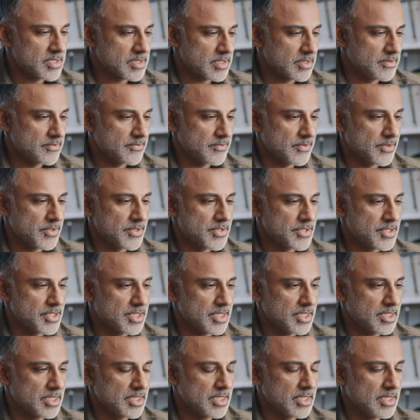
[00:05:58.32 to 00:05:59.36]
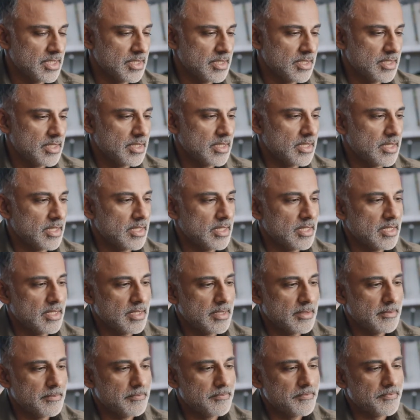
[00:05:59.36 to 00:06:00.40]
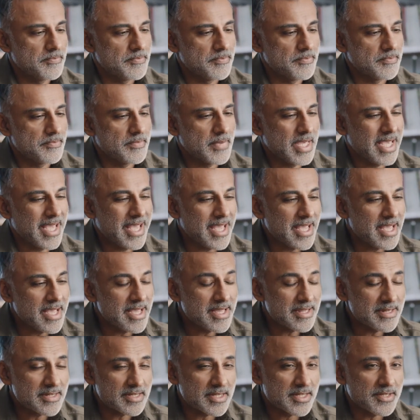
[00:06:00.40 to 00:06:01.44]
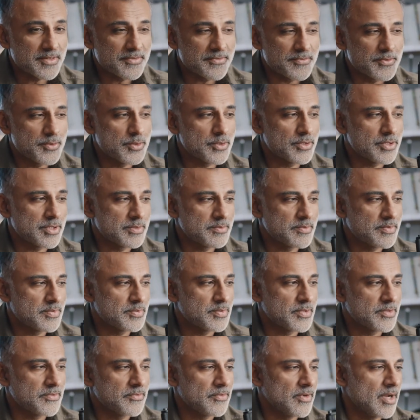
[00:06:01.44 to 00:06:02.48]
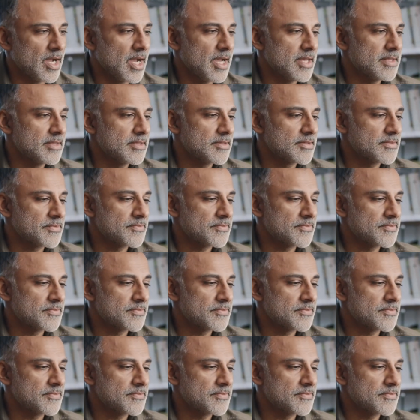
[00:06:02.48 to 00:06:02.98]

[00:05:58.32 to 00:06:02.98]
conversion, and if you could provide the